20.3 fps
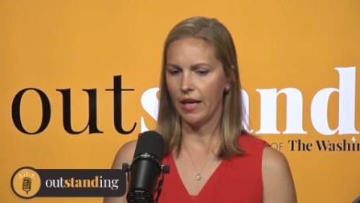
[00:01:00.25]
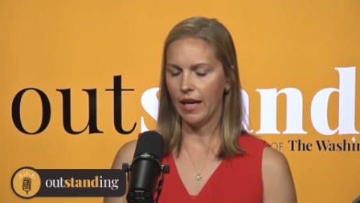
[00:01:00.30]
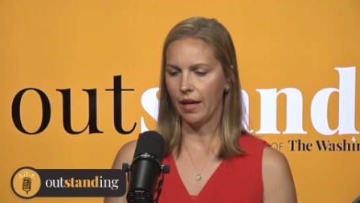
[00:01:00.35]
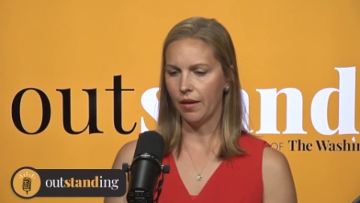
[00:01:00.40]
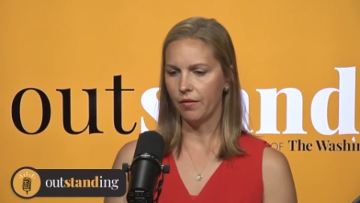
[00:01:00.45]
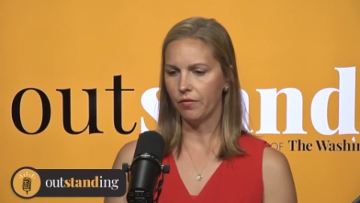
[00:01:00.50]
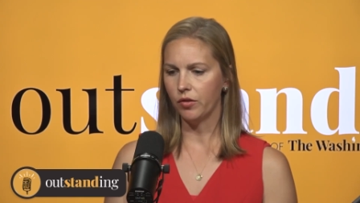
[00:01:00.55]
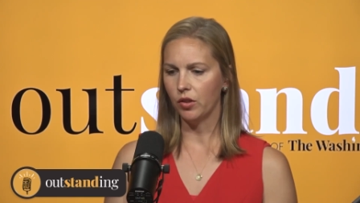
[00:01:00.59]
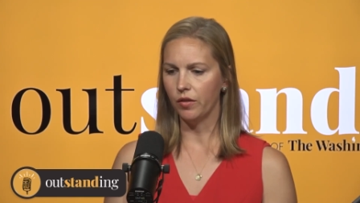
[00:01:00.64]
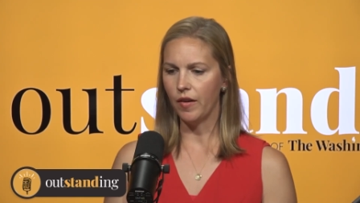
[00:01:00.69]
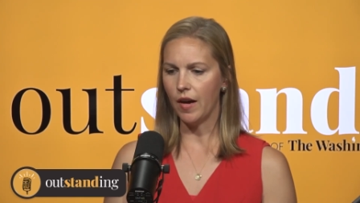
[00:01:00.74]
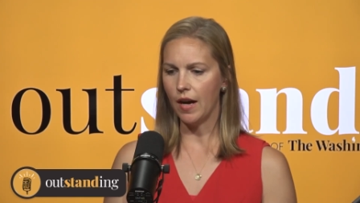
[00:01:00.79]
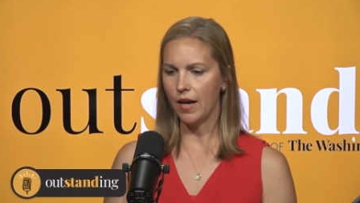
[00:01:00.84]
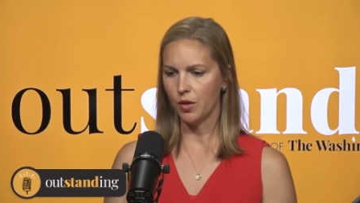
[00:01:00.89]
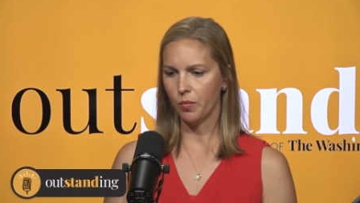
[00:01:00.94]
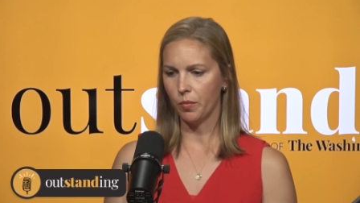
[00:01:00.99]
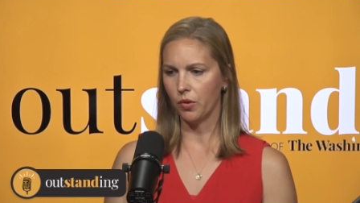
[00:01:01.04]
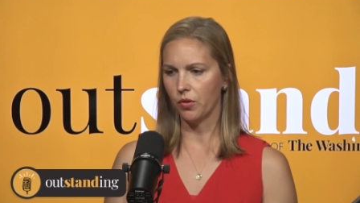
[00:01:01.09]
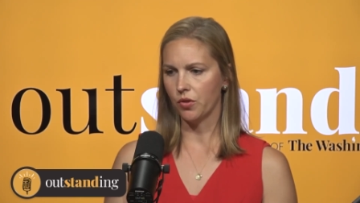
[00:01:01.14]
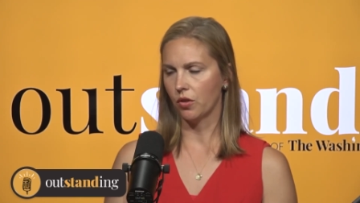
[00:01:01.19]
a handful of
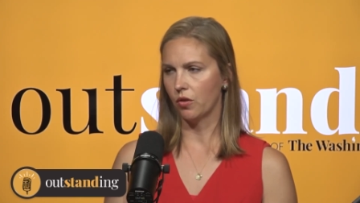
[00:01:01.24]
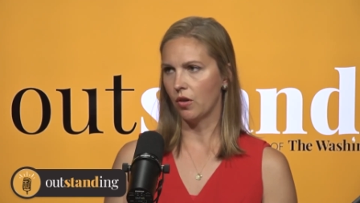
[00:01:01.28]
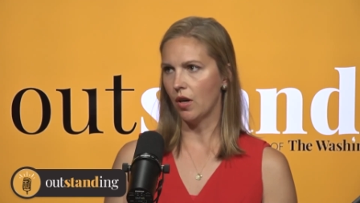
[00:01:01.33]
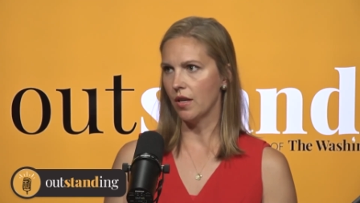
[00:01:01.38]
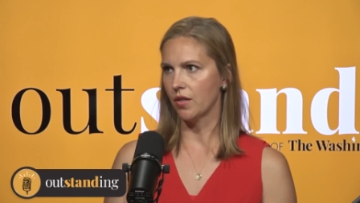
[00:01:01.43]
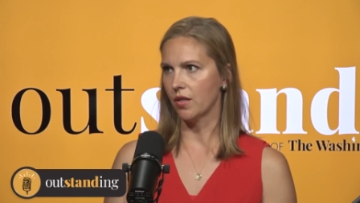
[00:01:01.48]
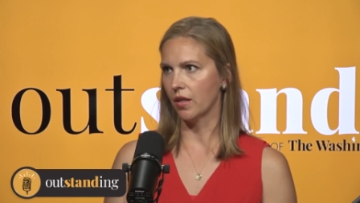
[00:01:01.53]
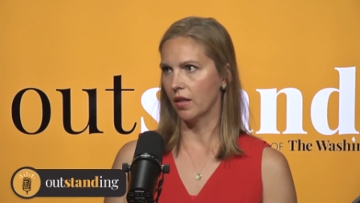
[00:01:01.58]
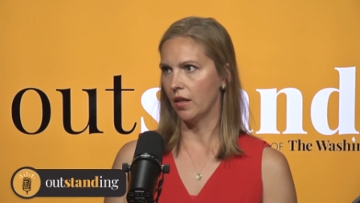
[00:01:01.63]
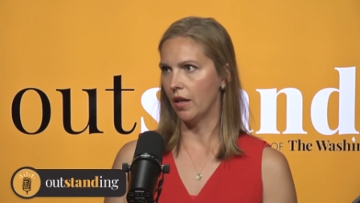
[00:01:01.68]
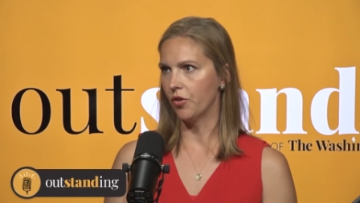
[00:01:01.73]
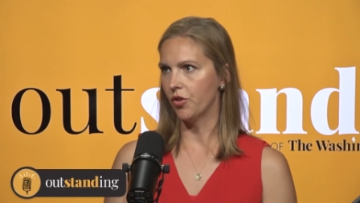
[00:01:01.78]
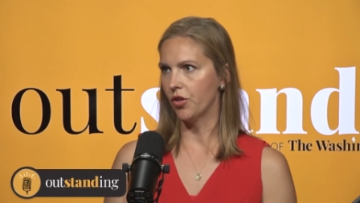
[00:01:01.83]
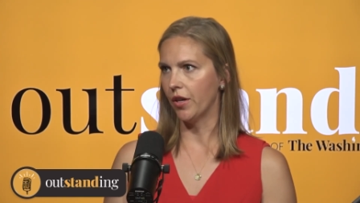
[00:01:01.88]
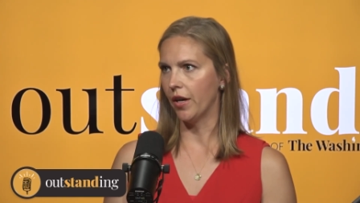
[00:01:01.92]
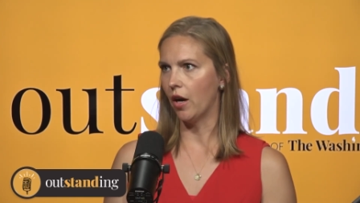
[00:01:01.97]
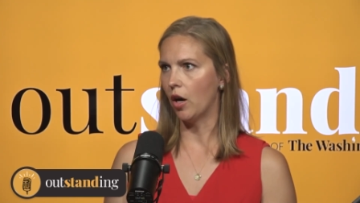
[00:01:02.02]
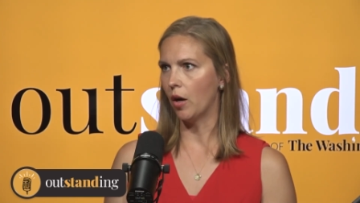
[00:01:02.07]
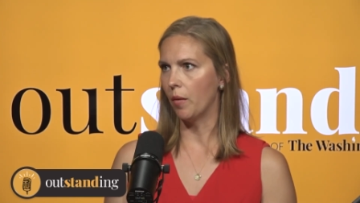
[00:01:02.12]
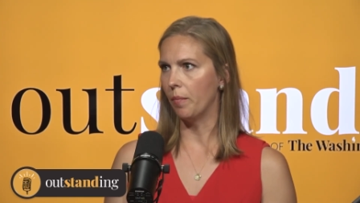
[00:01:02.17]
hospitals across the
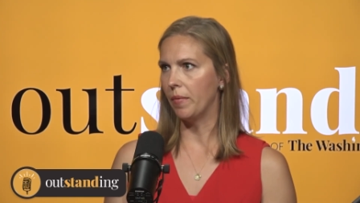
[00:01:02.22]
country are